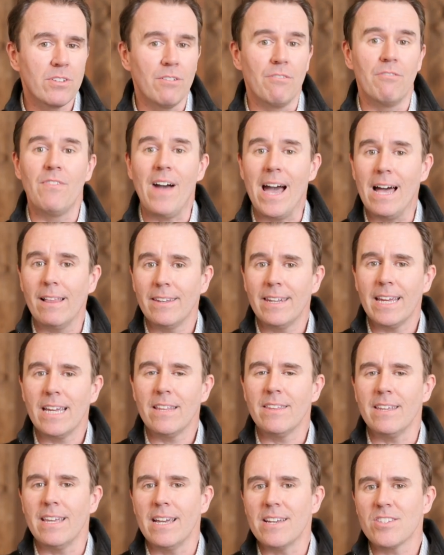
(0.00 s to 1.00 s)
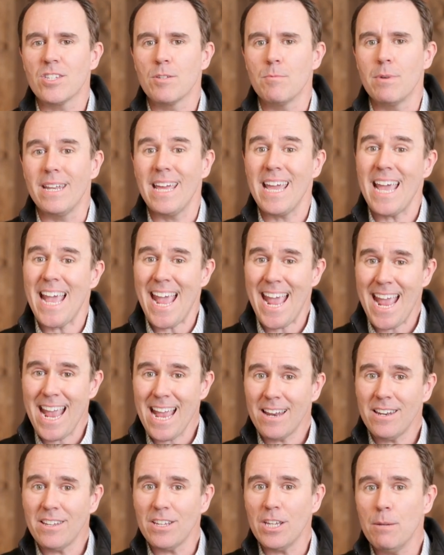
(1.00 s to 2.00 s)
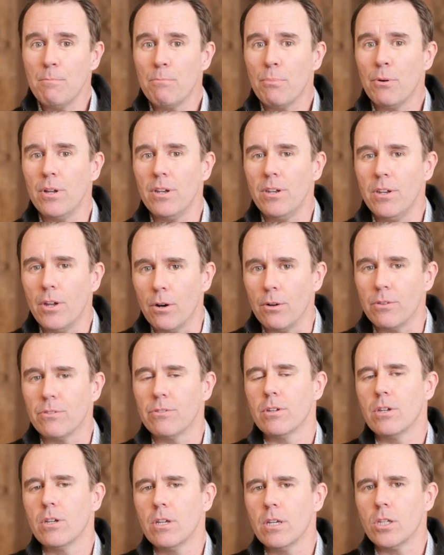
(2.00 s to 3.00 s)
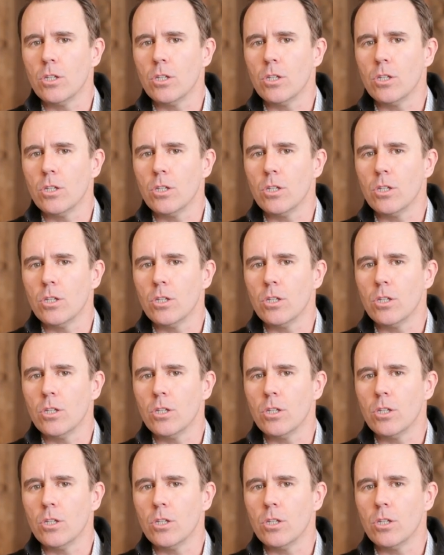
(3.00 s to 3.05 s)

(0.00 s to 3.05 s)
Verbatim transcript: to validate the estimate and input notes